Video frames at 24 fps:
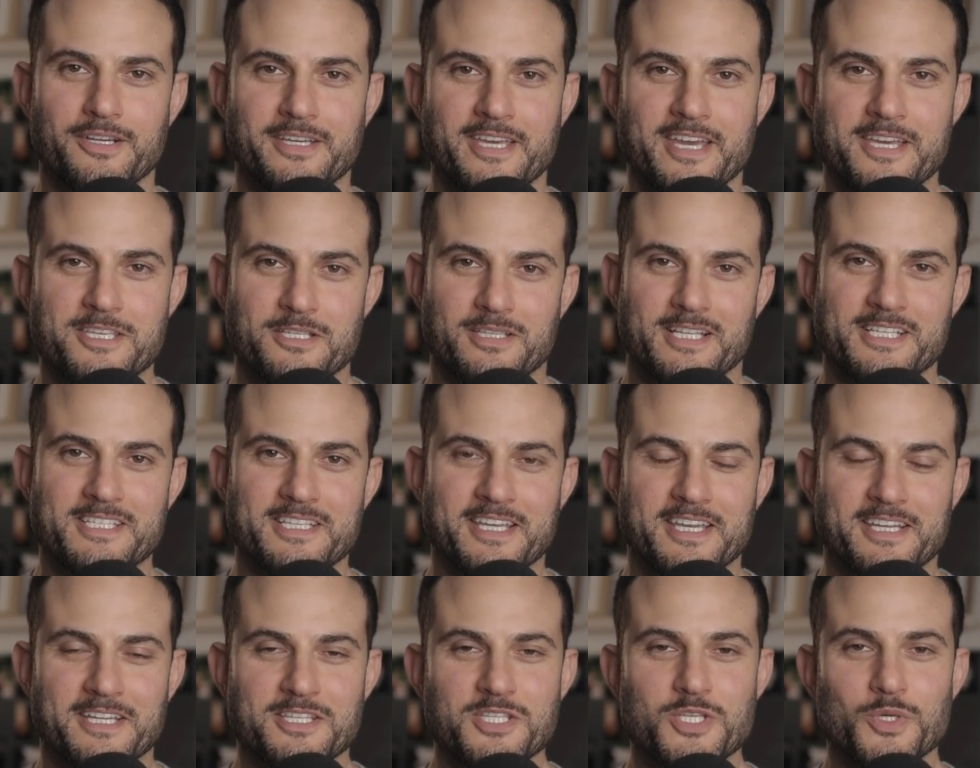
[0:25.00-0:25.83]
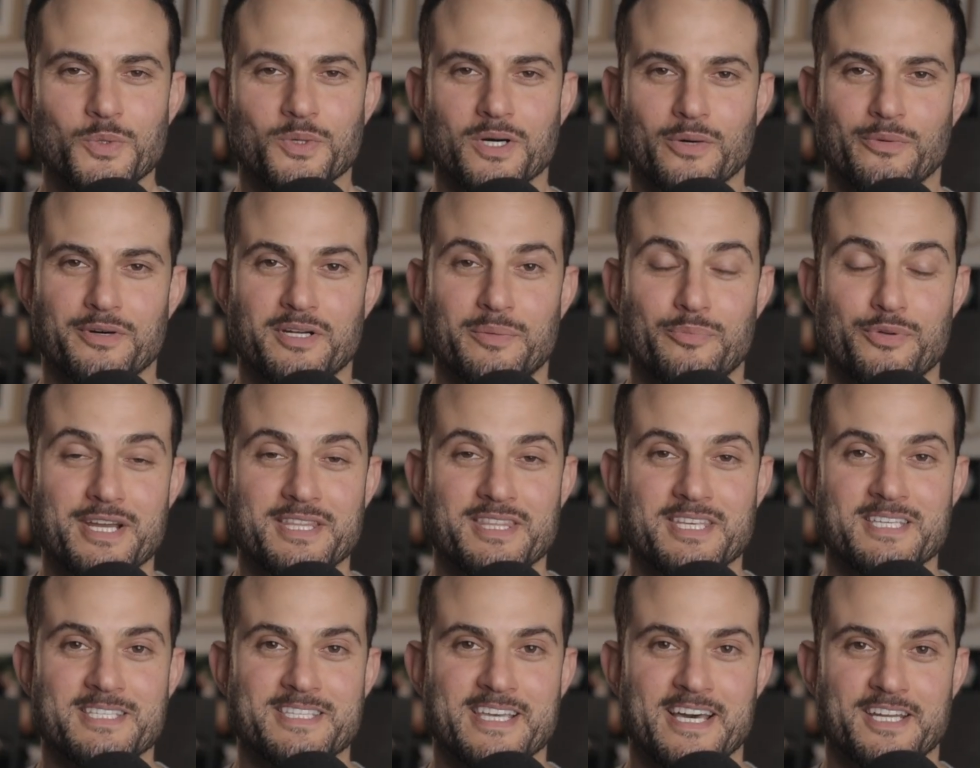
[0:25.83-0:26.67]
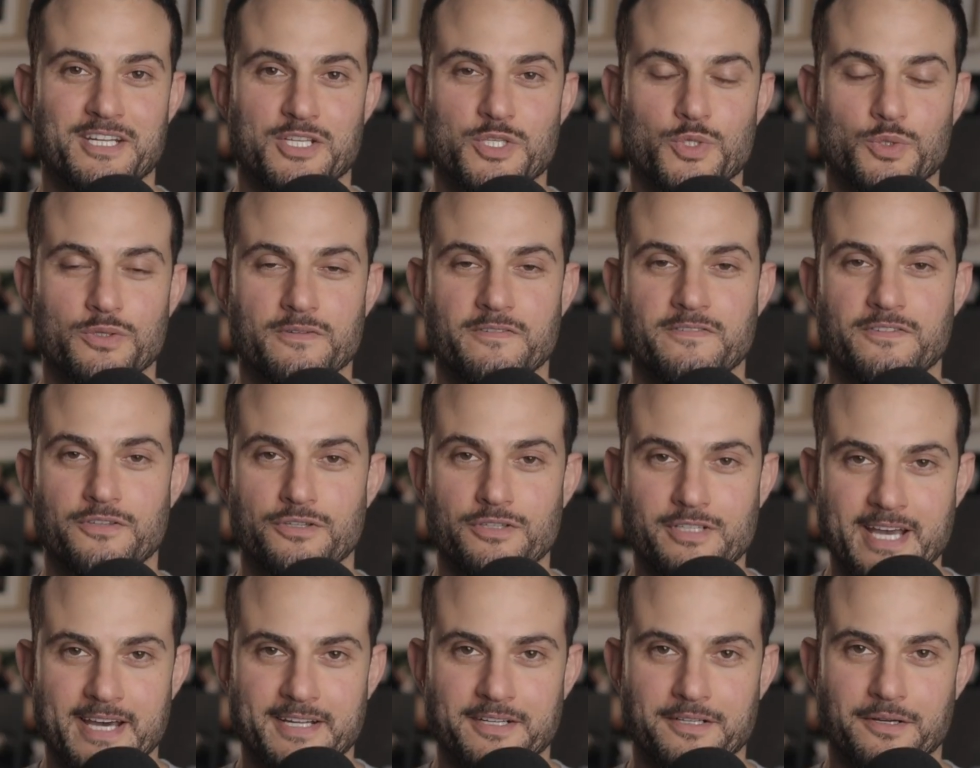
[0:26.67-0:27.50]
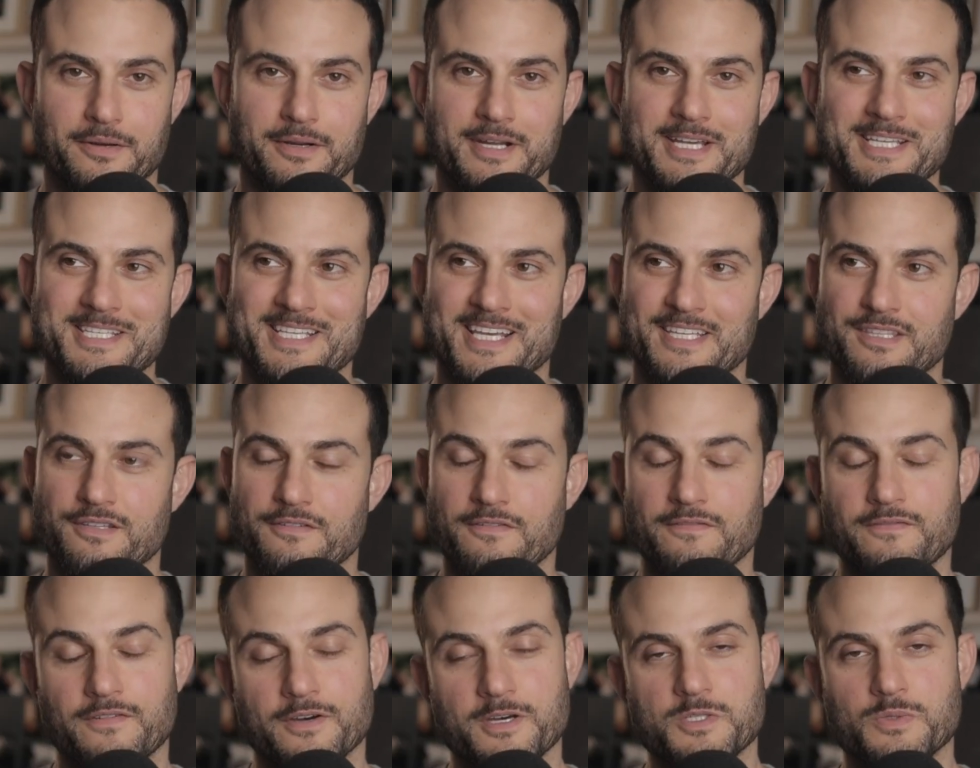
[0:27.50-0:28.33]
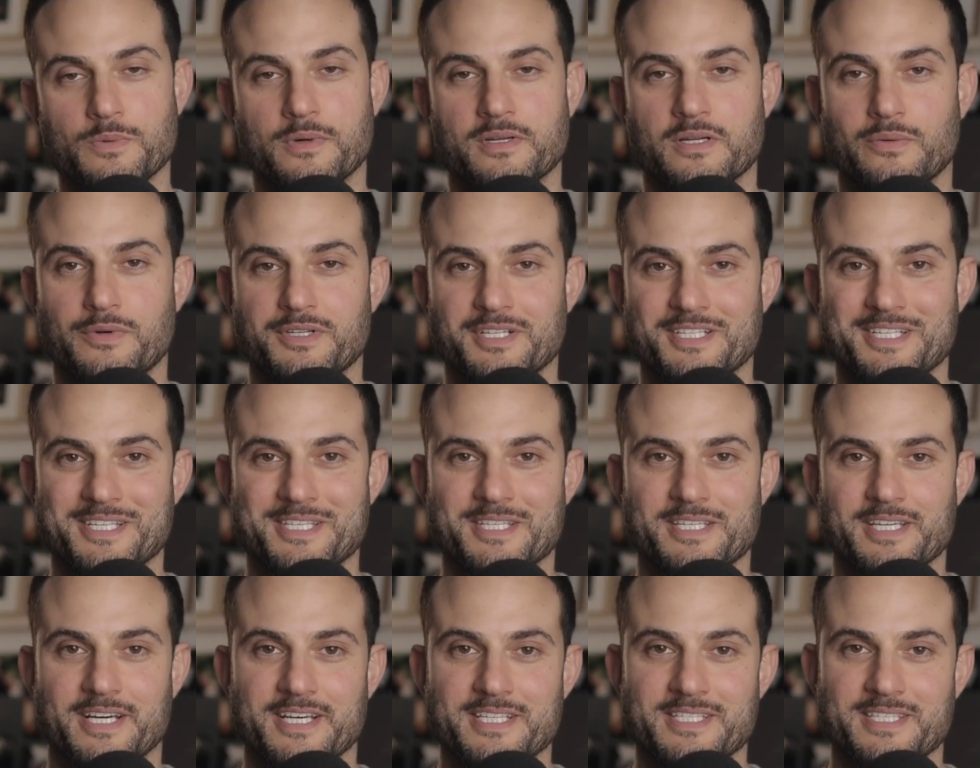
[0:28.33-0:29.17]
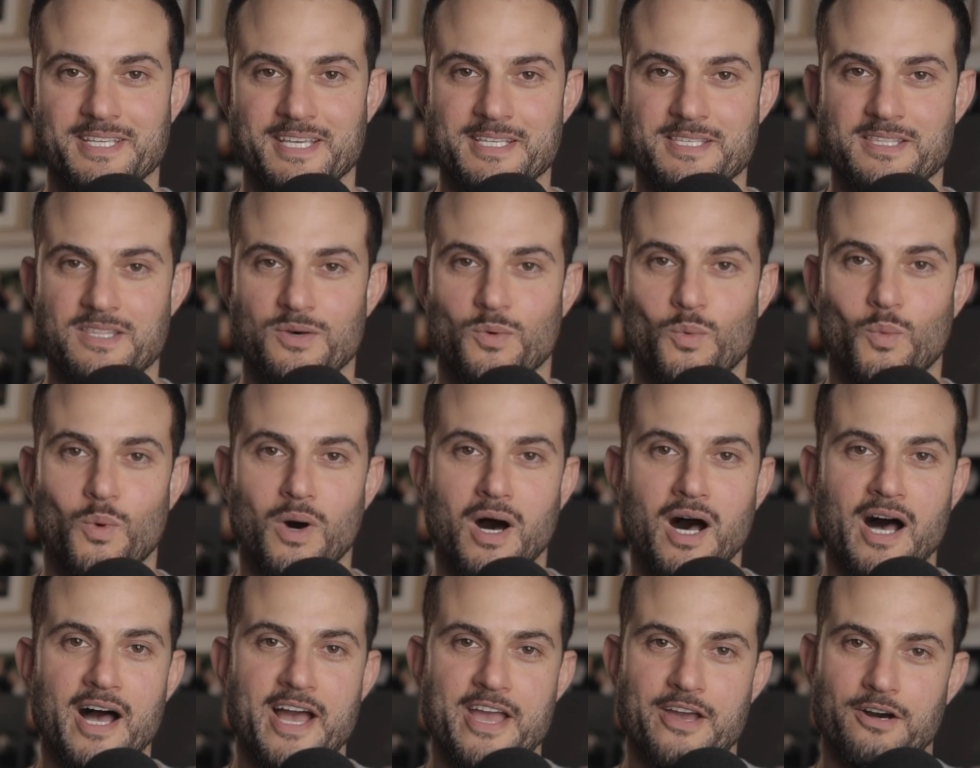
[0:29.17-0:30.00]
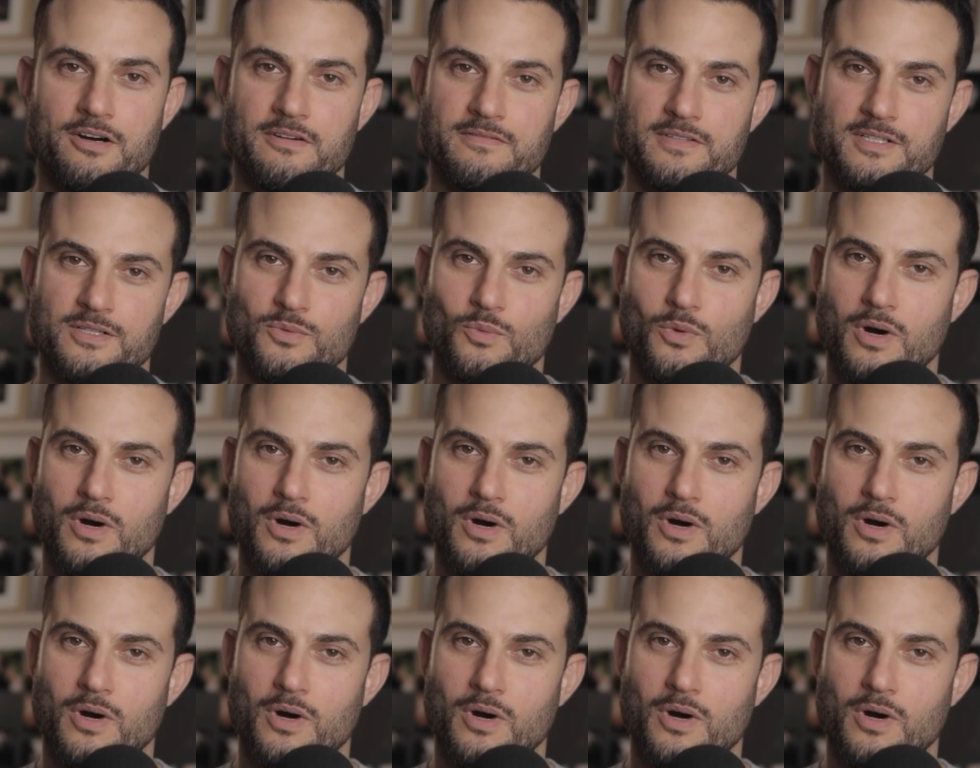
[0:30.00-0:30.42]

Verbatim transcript: Okay, so let's get into it. I want to break this down into a few categories, and the first one I want to discuss is the why of it.